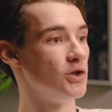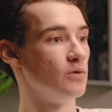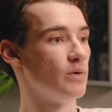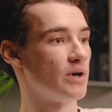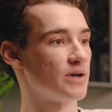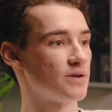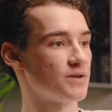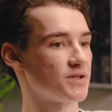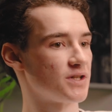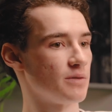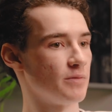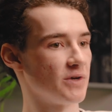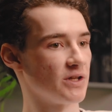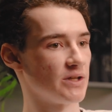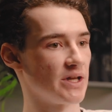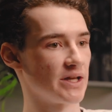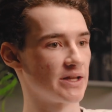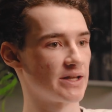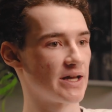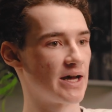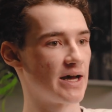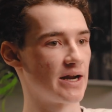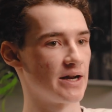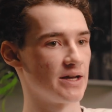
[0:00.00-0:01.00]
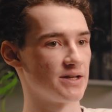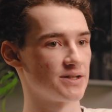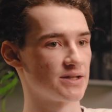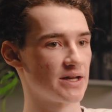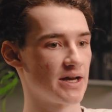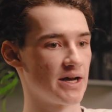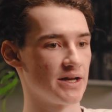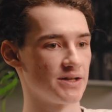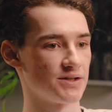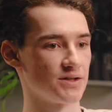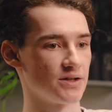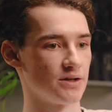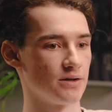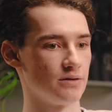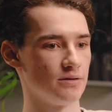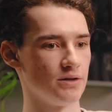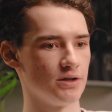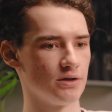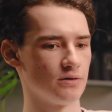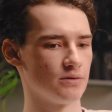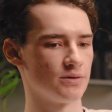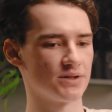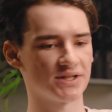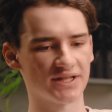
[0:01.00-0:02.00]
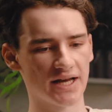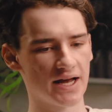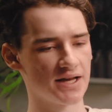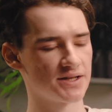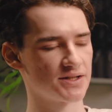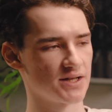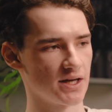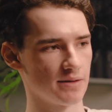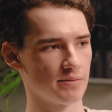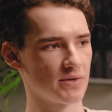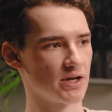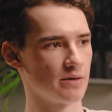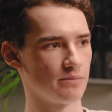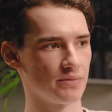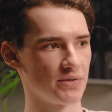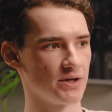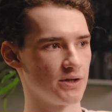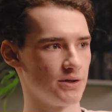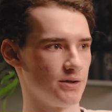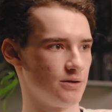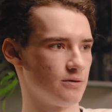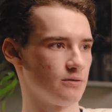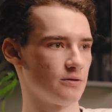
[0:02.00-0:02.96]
you enter something like that as a SaaS type company,